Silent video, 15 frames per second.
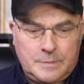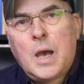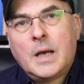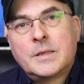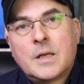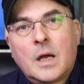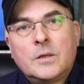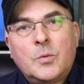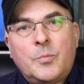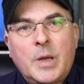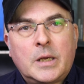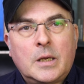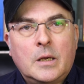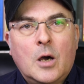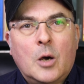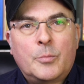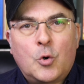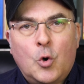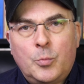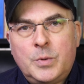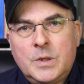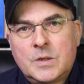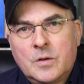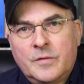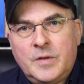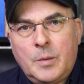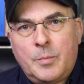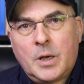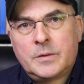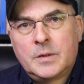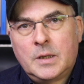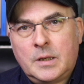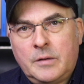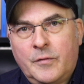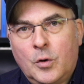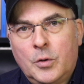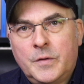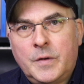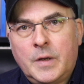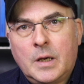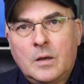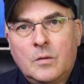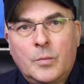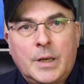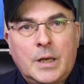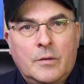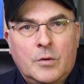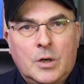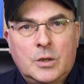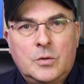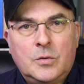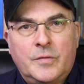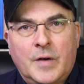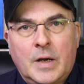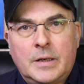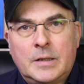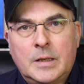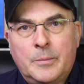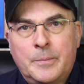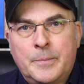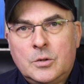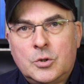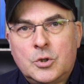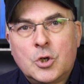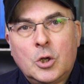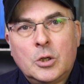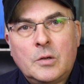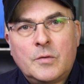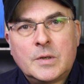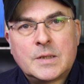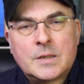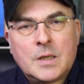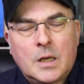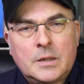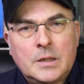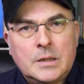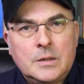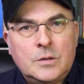I started picking up copies of Ni Patrie, ni frontières whenever I could find them. The journal was started in